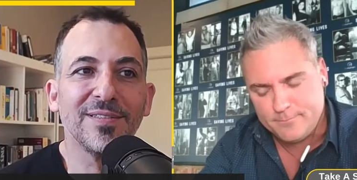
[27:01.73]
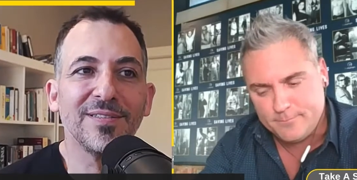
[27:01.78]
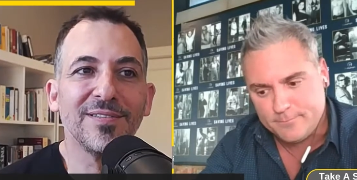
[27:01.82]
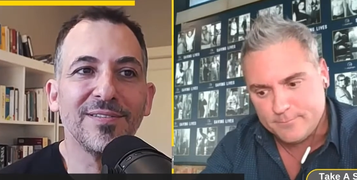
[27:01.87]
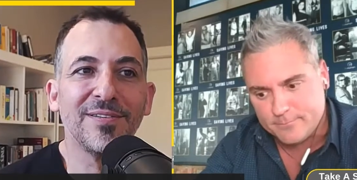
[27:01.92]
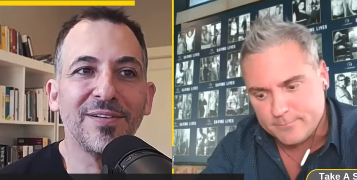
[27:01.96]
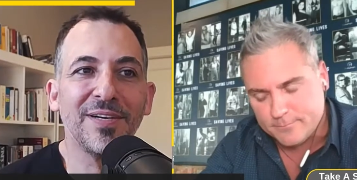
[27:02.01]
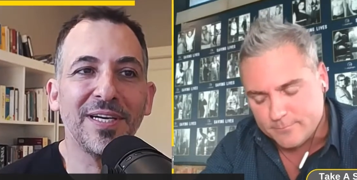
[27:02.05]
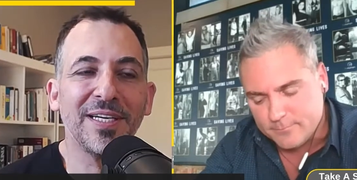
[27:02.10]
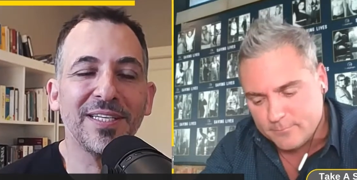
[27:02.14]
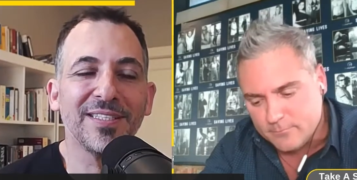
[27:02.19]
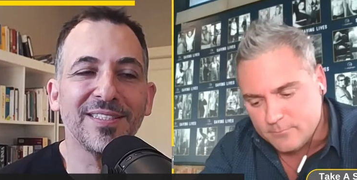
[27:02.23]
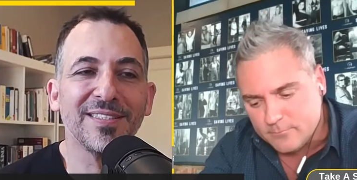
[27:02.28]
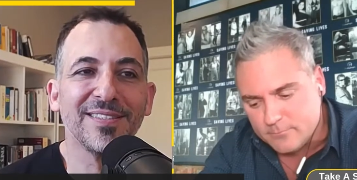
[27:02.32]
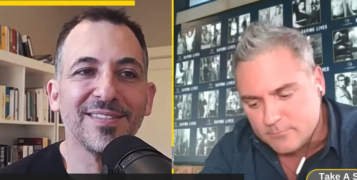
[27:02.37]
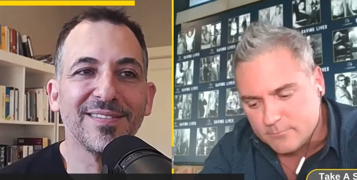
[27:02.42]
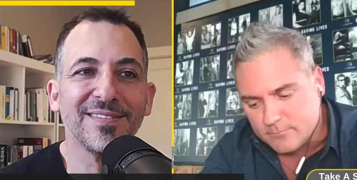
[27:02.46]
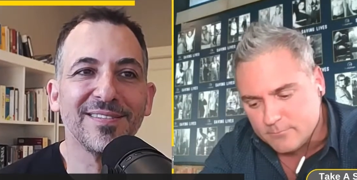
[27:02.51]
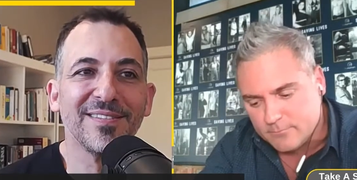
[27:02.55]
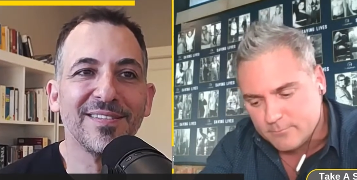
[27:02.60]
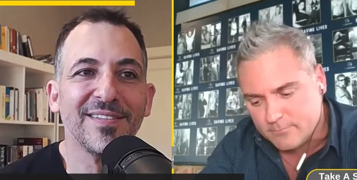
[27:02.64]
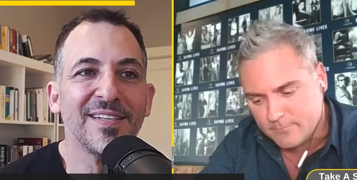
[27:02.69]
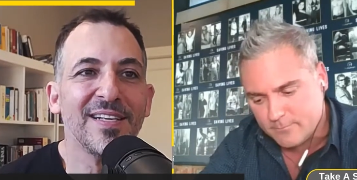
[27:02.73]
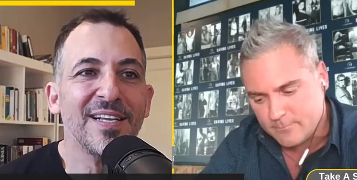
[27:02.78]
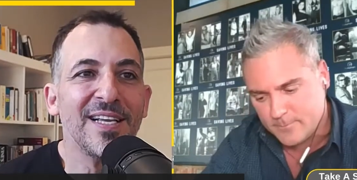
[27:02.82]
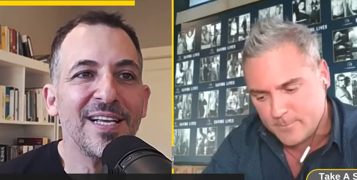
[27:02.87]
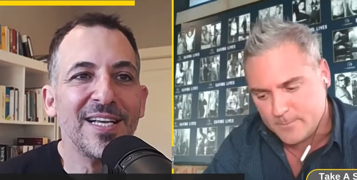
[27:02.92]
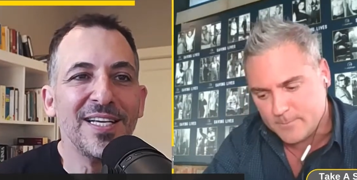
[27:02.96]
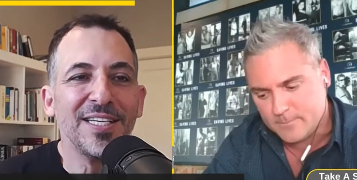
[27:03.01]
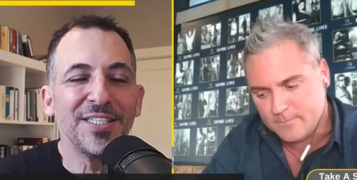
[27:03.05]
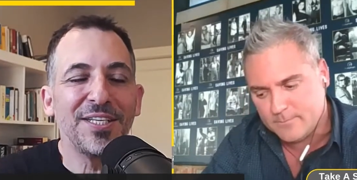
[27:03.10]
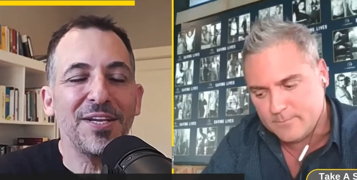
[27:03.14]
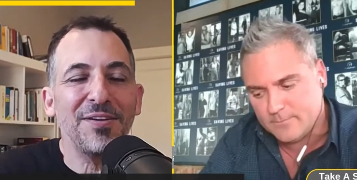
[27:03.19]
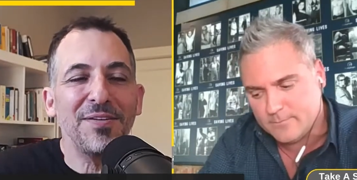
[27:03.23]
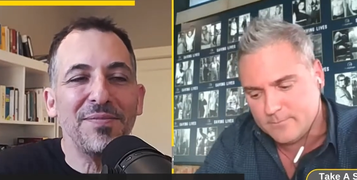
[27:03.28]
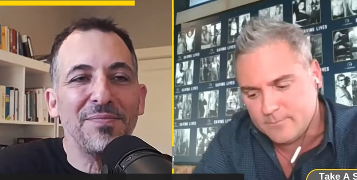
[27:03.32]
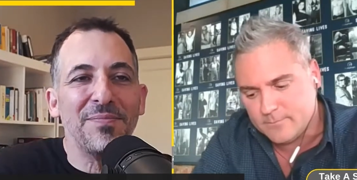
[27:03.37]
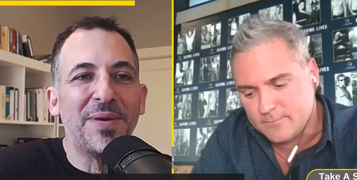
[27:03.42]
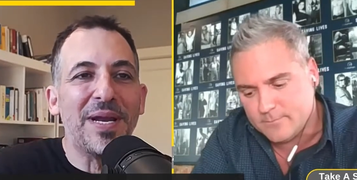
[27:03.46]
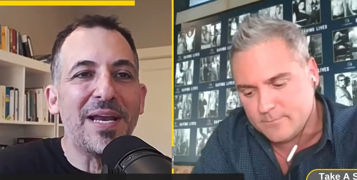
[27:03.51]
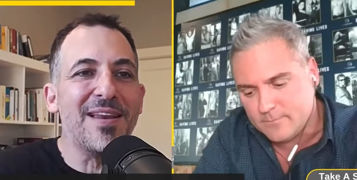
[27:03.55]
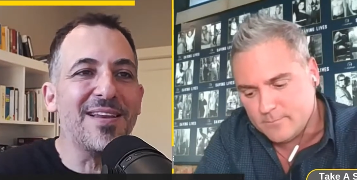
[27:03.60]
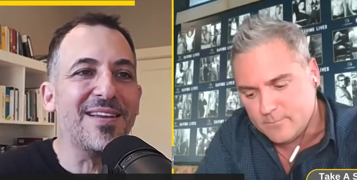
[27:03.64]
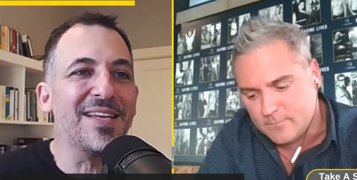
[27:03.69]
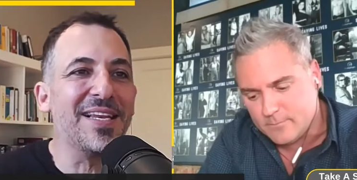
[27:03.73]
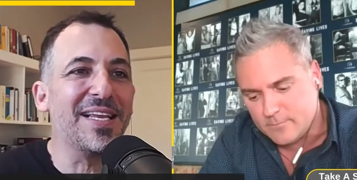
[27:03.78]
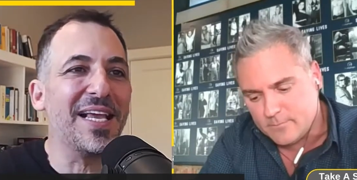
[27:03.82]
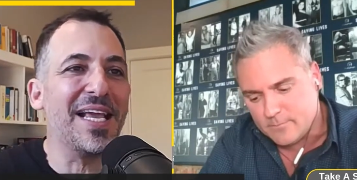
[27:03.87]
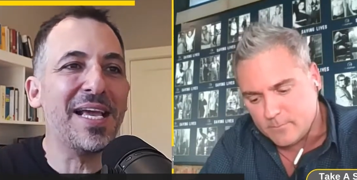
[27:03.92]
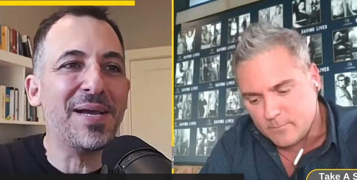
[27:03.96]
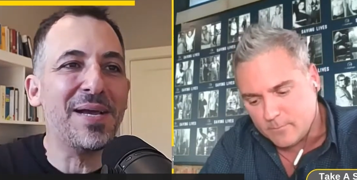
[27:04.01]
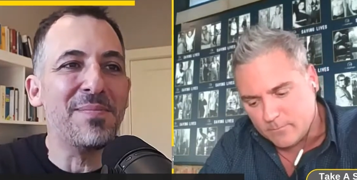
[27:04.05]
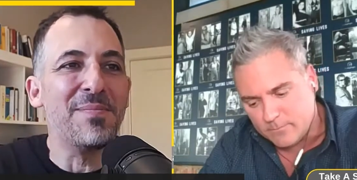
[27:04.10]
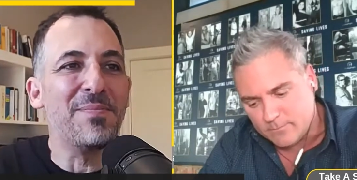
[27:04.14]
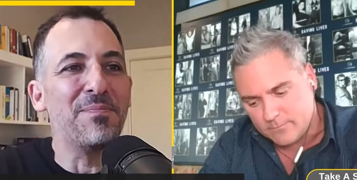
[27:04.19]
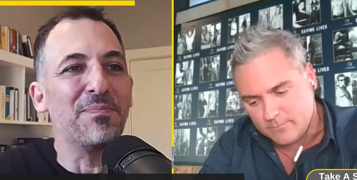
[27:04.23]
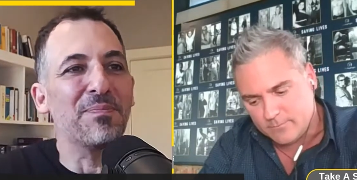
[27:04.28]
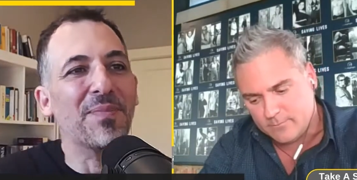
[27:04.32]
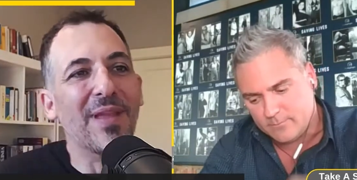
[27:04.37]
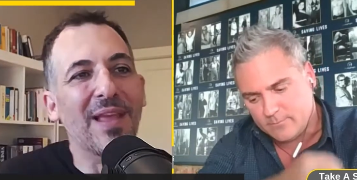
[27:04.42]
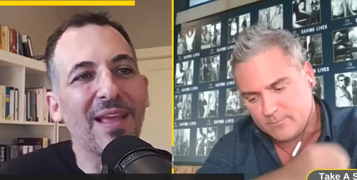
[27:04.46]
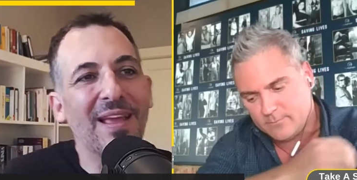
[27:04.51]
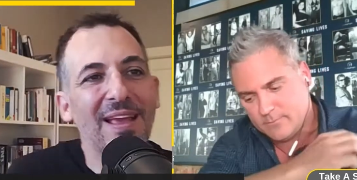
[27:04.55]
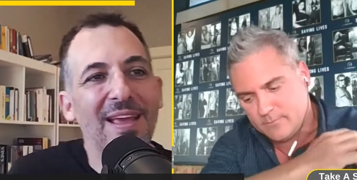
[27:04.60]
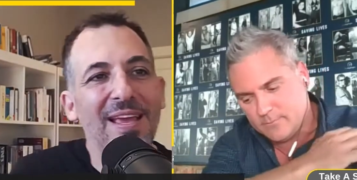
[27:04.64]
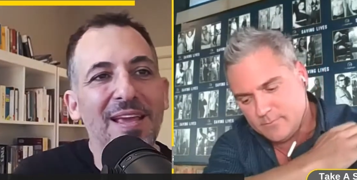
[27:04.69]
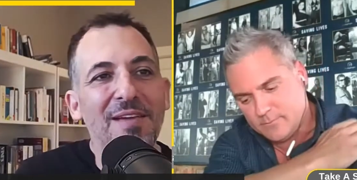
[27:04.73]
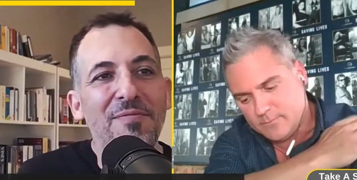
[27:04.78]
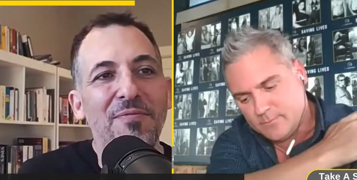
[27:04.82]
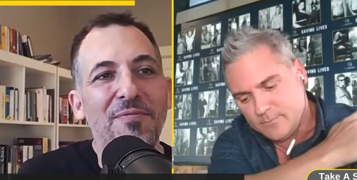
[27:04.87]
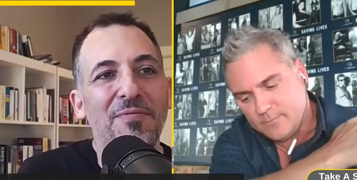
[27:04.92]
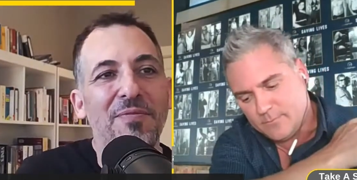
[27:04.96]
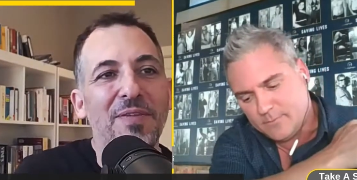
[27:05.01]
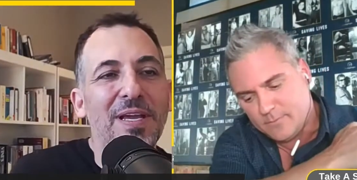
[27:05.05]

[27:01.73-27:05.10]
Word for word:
Speaker 1: right. So, Brandon, um, if